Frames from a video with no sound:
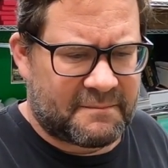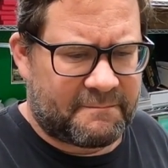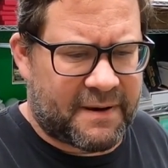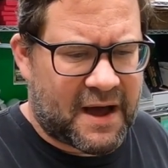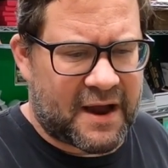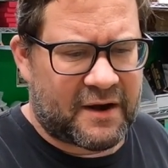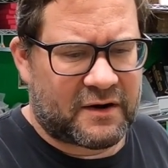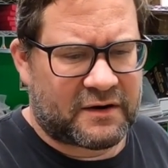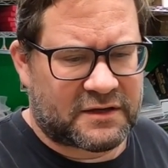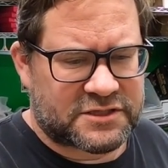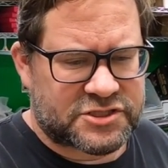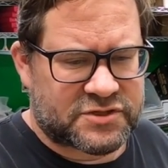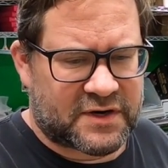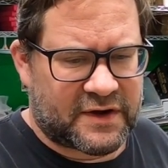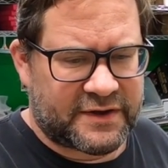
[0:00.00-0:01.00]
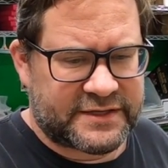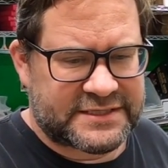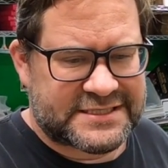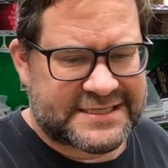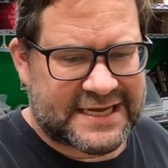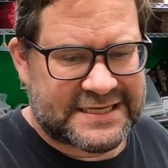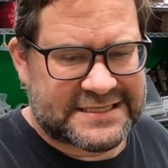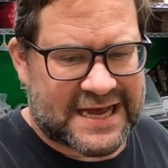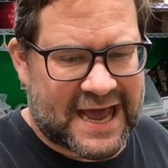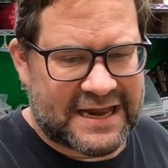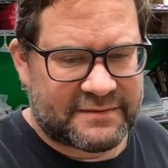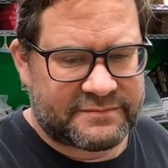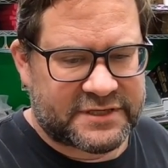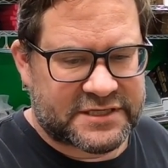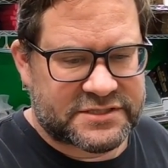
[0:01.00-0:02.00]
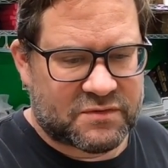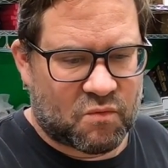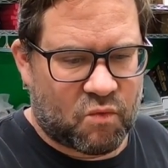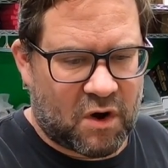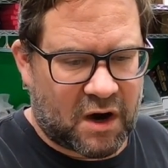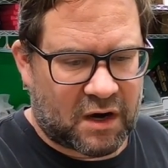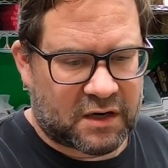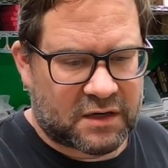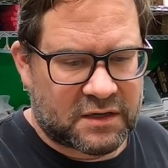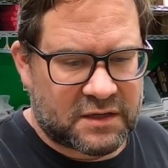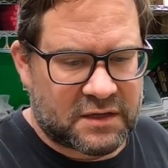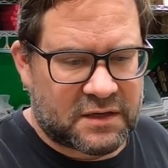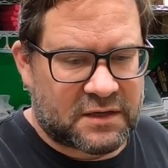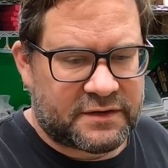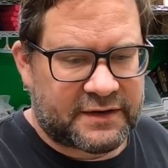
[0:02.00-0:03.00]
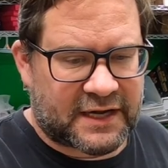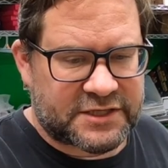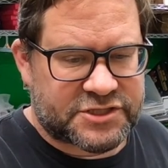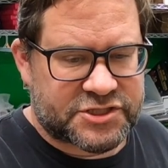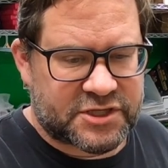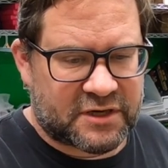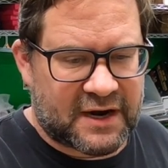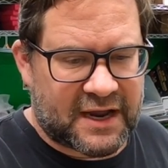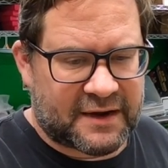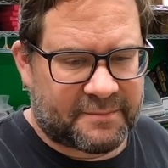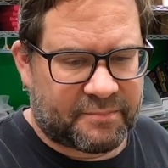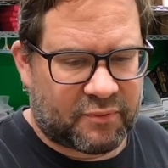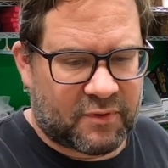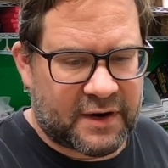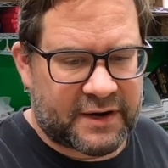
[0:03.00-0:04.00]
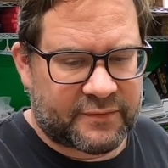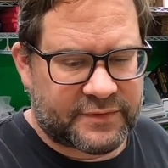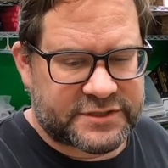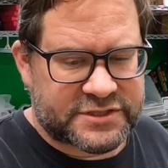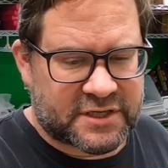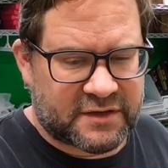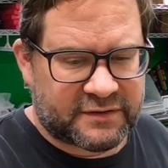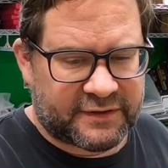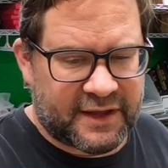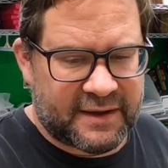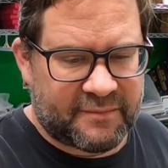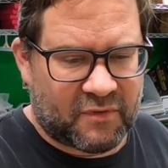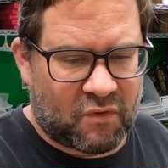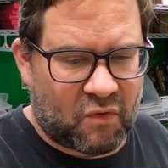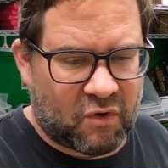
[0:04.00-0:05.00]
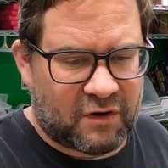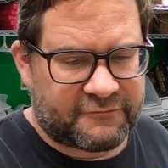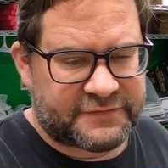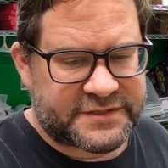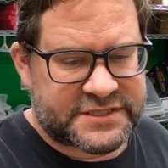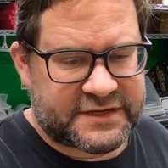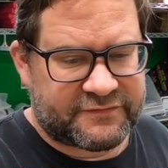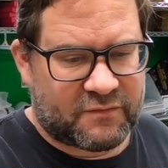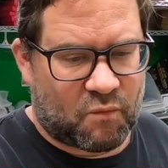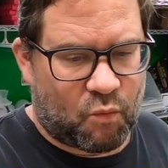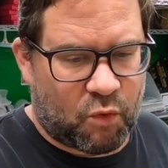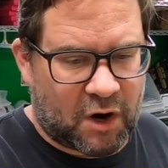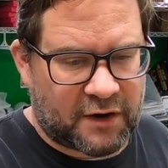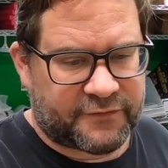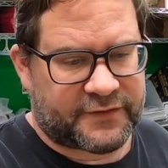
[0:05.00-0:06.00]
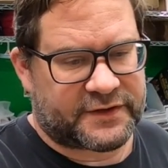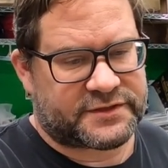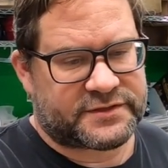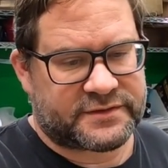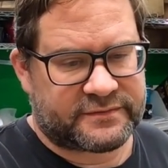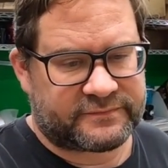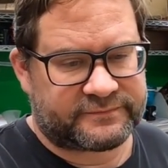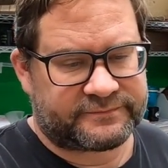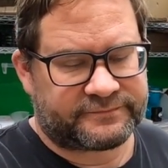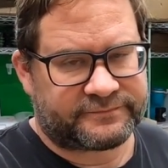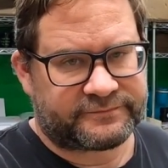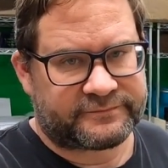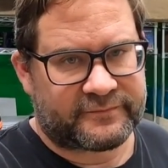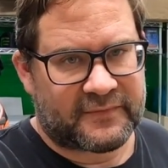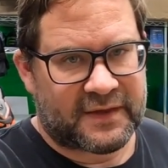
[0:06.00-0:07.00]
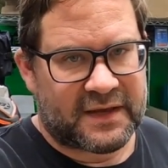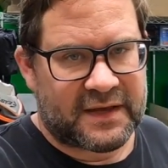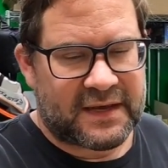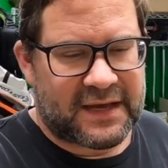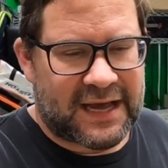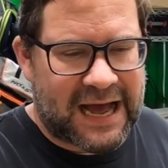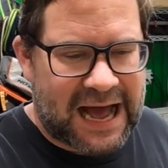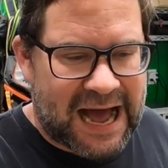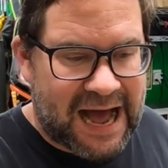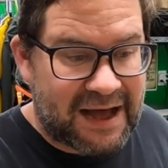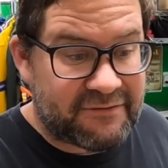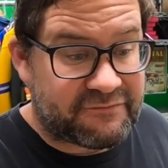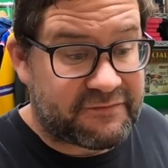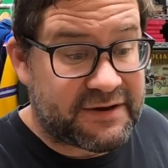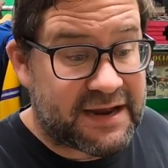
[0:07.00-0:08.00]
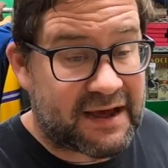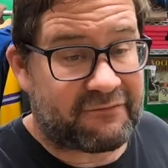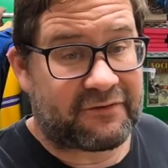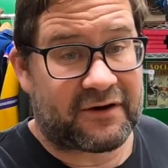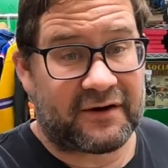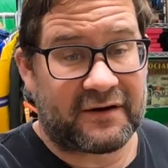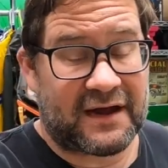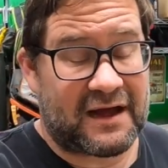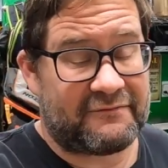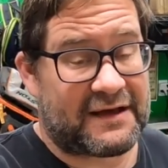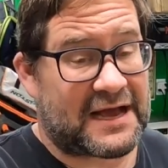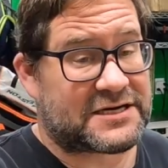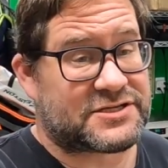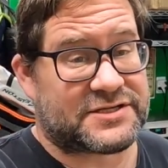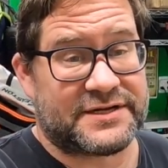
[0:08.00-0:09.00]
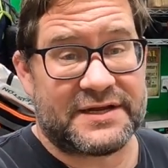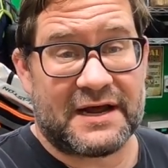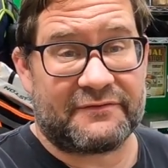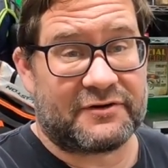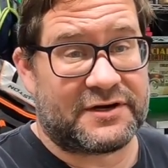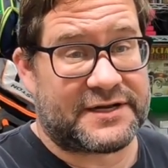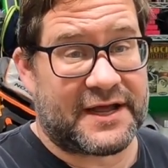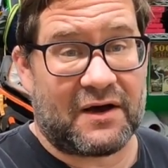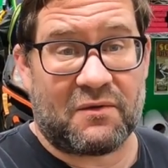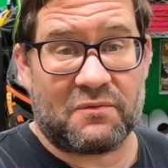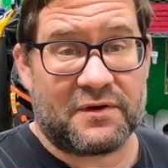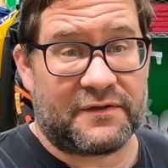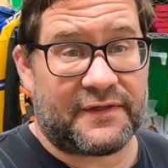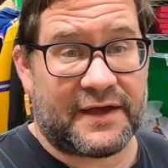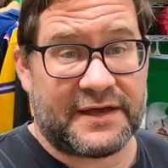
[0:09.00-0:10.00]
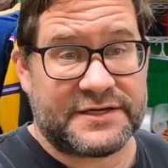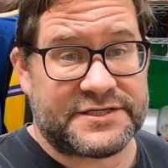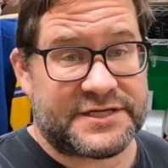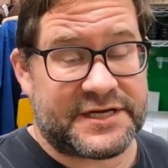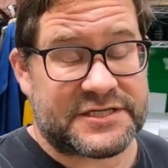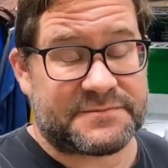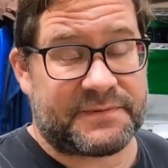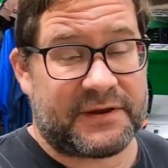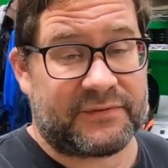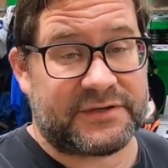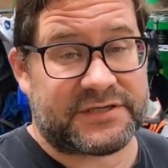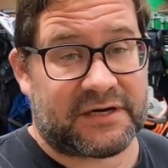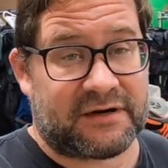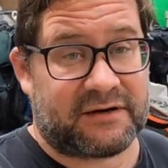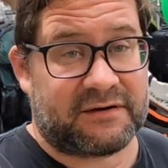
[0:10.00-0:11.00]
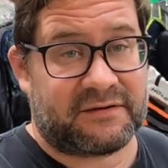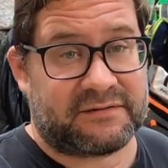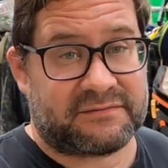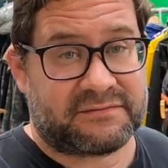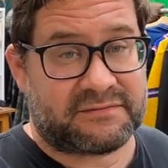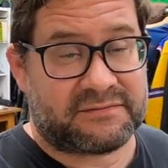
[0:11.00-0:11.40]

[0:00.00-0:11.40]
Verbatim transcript: Buyer in Australia states item doesn't work. Not sure how to print a return label or if it's even worth it. I've never, I've actually never dealt with a GSP return.